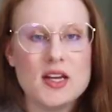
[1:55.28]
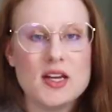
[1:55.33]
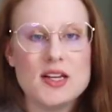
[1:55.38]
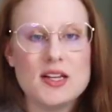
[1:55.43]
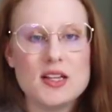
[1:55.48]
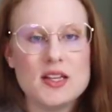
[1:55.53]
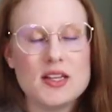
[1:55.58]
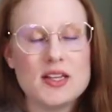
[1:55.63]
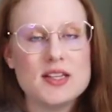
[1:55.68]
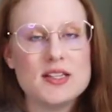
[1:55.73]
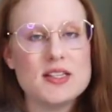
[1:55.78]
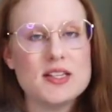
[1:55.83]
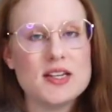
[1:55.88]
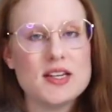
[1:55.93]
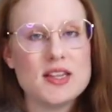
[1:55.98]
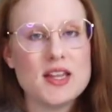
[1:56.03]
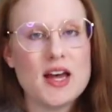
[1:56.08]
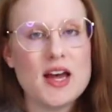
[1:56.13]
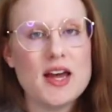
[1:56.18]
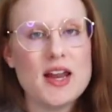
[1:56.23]
and things
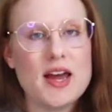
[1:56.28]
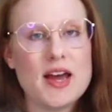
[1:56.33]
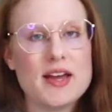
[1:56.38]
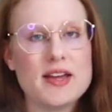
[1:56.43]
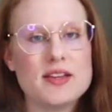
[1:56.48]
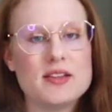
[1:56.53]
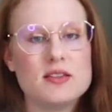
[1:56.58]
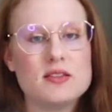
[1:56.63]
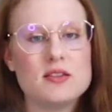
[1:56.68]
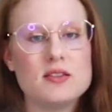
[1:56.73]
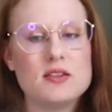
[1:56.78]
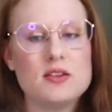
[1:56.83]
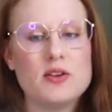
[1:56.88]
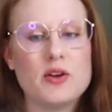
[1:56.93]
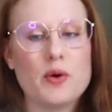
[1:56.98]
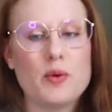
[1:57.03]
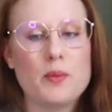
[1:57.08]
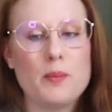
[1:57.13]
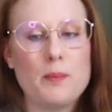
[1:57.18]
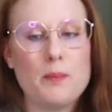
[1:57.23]
like that as,
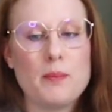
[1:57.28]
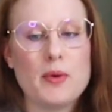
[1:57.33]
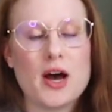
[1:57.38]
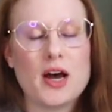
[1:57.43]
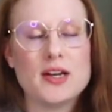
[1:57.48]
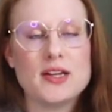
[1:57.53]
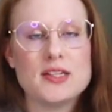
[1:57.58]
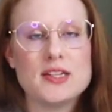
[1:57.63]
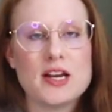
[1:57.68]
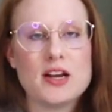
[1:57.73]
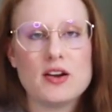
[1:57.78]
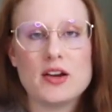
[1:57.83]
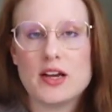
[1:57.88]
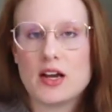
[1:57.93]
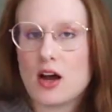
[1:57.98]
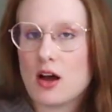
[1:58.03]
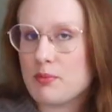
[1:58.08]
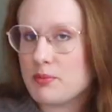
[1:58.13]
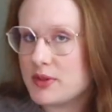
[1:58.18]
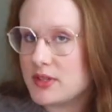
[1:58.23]
monetary
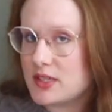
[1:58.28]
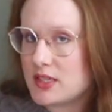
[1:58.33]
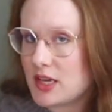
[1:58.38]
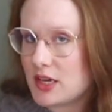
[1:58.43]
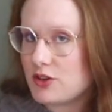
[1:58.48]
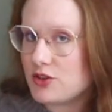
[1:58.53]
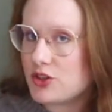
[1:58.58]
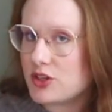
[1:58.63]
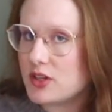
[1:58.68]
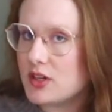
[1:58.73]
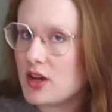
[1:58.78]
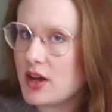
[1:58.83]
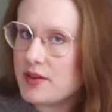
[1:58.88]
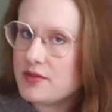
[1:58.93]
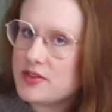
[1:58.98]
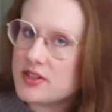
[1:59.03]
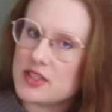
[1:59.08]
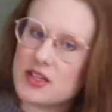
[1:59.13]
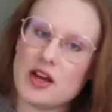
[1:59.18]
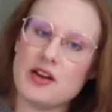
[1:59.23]
compensation
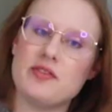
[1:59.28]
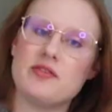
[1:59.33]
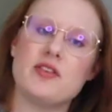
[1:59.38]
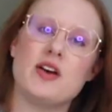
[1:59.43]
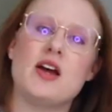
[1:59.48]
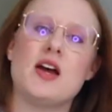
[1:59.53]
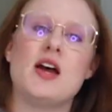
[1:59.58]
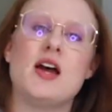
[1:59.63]
of stuff.